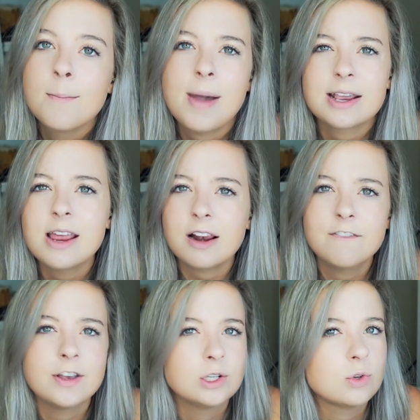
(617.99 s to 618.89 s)

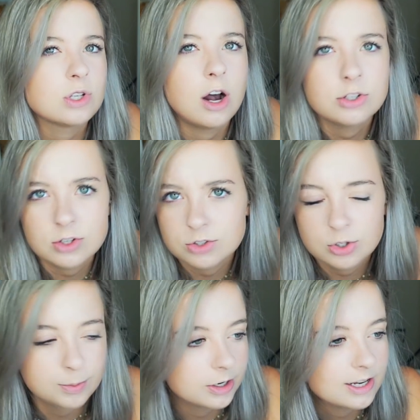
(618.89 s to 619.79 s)
Magnetic field was also
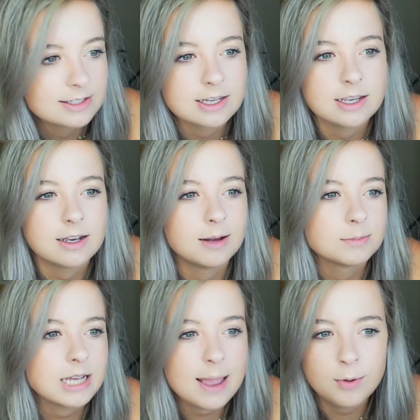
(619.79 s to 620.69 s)
super easy.
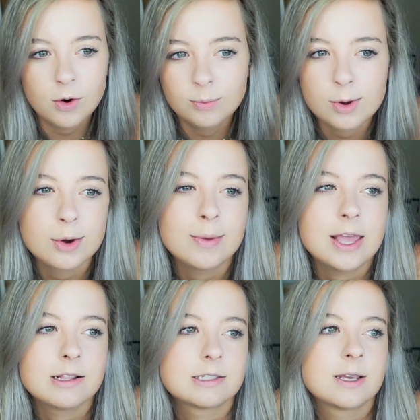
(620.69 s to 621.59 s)
Dipole
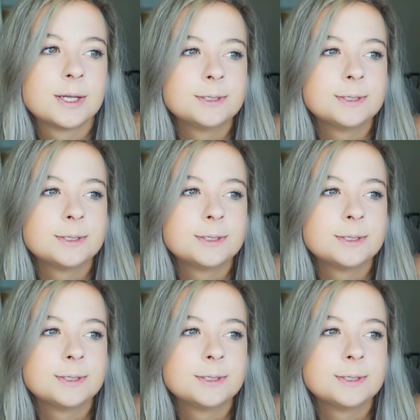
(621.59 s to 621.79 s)
moments.